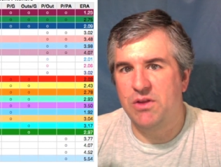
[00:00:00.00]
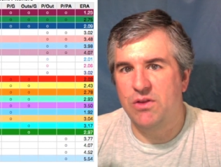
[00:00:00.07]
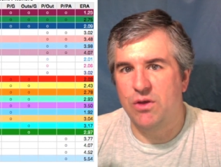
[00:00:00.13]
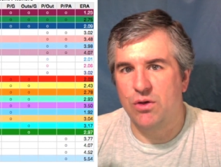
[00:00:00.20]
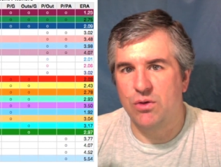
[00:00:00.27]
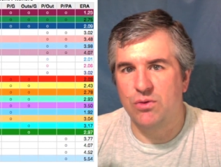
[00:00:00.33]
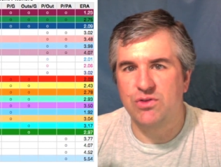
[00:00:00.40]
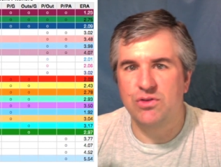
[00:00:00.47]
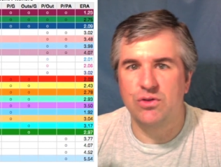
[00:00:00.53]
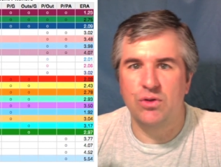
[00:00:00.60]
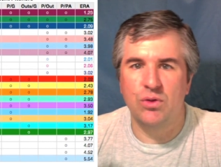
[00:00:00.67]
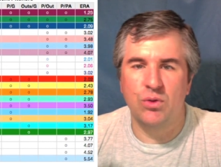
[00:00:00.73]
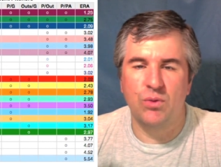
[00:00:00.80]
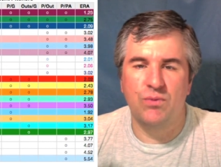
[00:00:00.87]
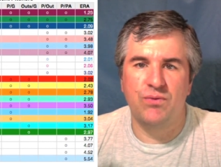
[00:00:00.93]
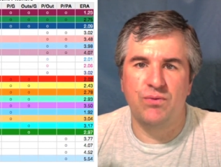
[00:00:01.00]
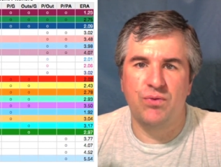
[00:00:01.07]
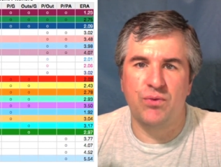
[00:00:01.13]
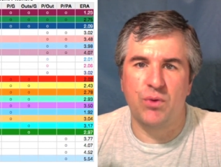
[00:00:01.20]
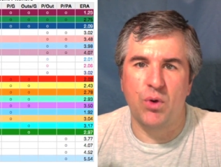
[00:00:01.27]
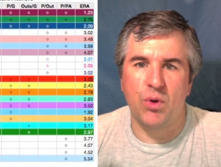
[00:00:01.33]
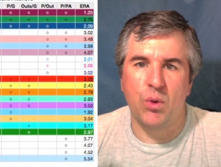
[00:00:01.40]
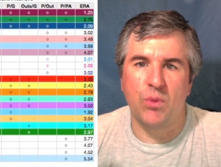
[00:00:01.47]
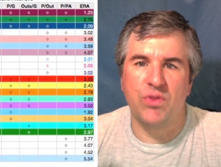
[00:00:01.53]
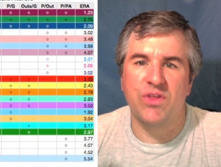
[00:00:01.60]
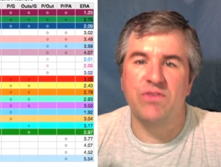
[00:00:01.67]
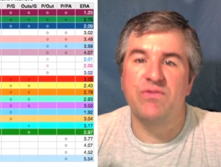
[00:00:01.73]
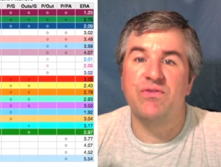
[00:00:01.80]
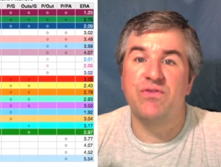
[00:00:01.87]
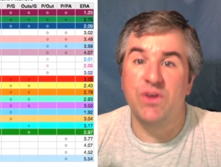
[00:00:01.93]
those who throw the
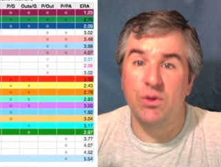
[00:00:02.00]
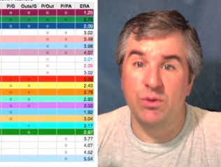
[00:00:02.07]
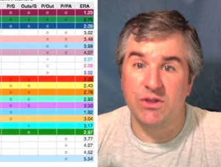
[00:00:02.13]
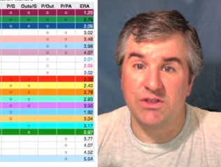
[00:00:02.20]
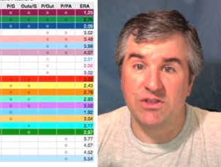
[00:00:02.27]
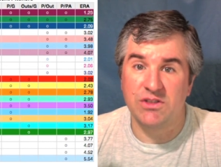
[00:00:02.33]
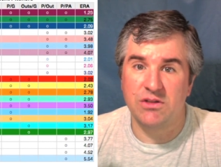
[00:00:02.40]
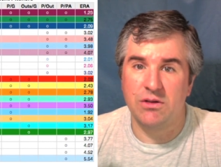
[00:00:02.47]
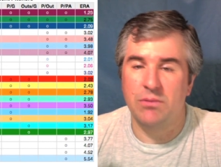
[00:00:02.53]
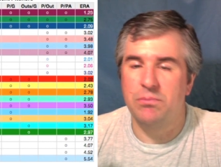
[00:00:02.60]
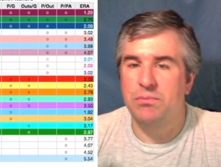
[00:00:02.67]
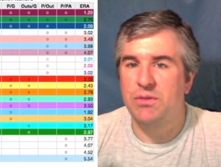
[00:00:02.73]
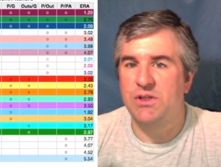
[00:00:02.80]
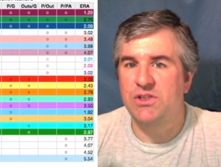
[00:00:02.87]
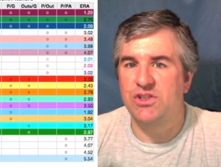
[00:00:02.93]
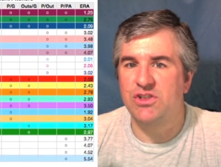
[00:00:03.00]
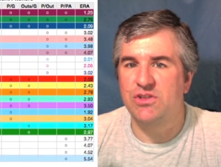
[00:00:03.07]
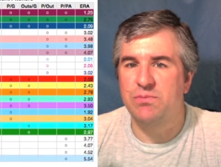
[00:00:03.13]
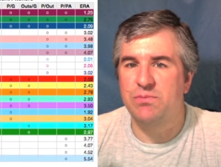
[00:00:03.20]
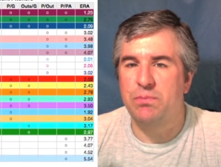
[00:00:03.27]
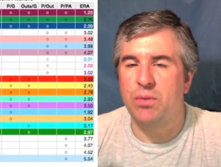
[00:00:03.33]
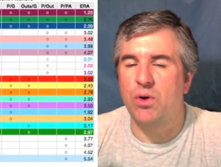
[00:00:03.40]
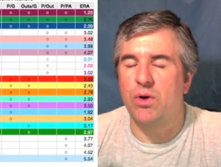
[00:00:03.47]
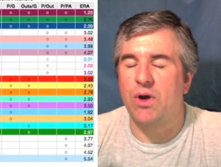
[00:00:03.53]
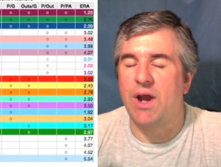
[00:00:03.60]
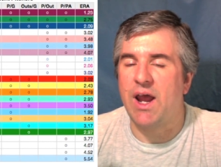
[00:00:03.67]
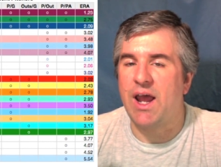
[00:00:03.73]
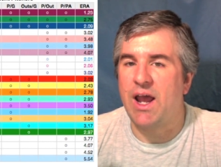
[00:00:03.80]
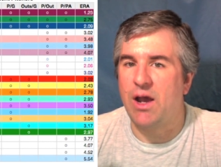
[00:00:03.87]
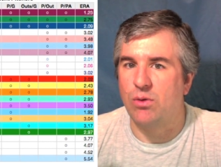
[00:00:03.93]
fewest pitches per
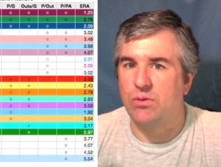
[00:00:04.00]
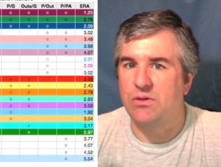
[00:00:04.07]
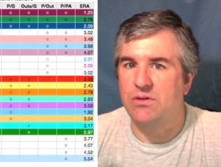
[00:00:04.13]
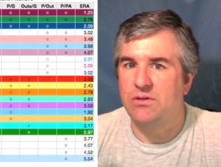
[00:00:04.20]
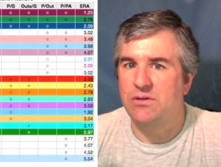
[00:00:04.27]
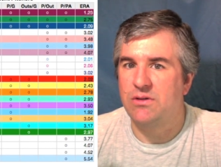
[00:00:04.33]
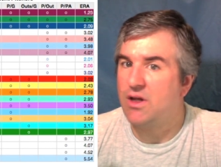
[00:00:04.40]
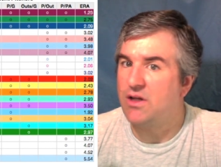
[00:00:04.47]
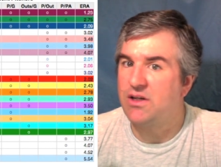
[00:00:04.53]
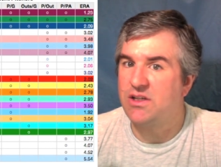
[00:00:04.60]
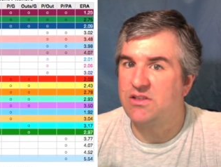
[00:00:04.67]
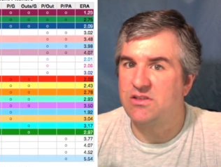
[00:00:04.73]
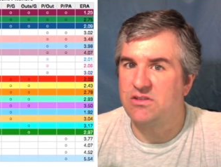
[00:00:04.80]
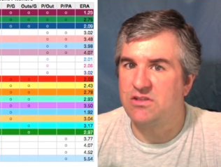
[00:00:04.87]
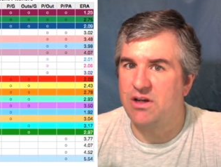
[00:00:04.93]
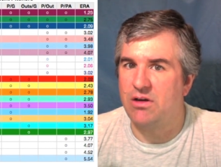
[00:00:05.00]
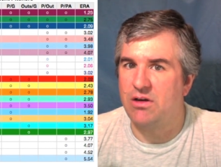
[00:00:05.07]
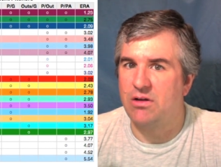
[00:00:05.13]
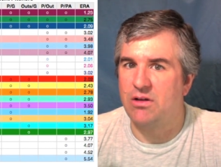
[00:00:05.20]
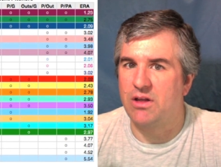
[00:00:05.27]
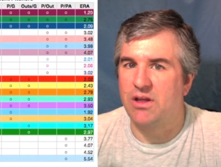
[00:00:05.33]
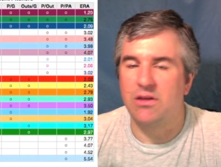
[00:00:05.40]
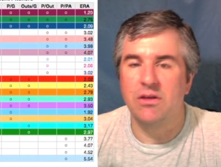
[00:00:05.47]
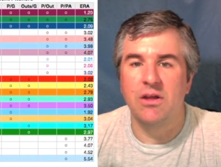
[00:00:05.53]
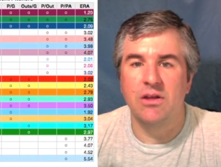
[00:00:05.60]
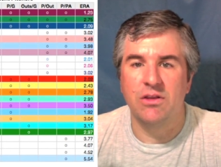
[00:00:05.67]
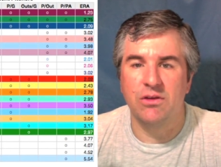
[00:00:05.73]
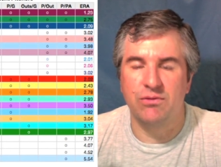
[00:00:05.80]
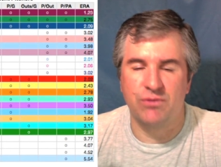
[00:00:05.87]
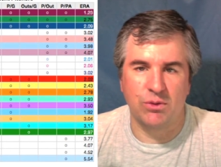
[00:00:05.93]
out, not necessarily
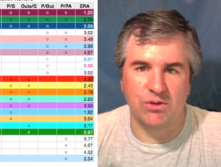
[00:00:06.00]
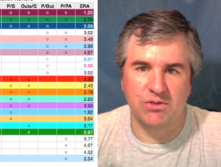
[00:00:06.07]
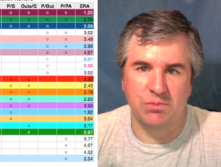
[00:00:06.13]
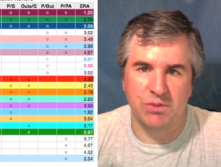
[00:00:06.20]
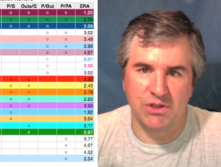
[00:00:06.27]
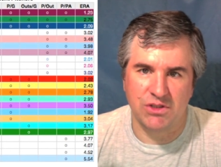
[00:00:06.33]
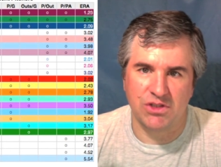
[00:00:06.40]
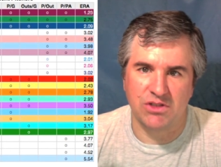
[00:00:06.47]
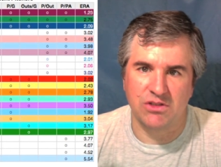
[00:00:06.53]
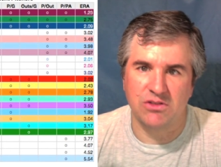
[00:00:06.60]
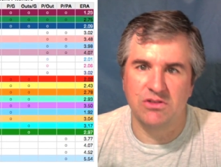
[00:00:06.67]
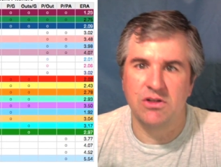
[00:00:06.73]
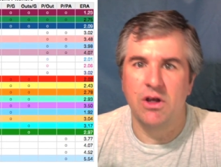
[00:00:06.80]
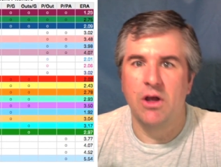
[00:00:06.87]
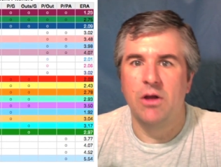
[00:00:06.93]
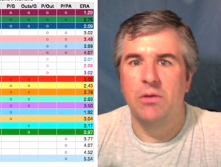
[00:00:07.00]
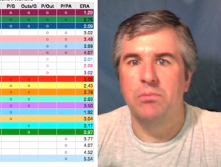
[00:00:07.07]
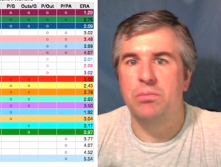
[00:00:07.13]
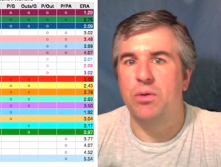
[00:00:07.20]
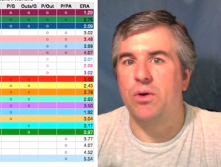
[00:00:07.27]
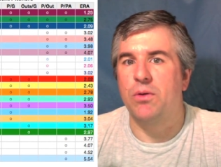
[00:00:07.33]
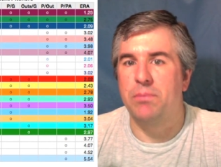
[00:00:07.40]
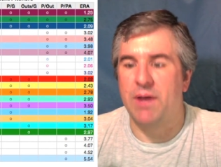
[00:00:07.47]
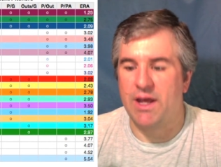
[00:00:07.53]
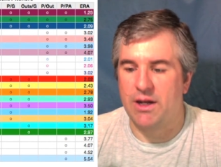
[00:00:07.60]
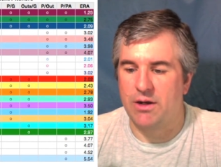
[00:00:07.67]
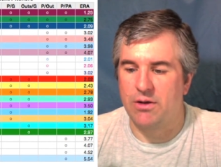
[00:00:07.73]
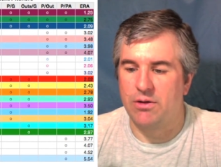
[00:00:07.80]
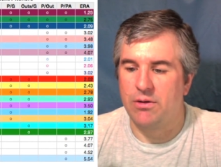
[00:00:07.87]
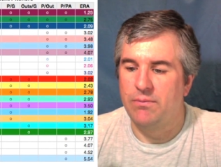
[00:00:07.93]
the fewest pitches per
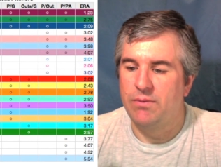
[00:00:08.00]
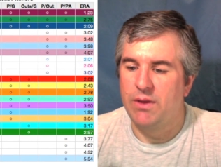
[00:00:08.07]
batter.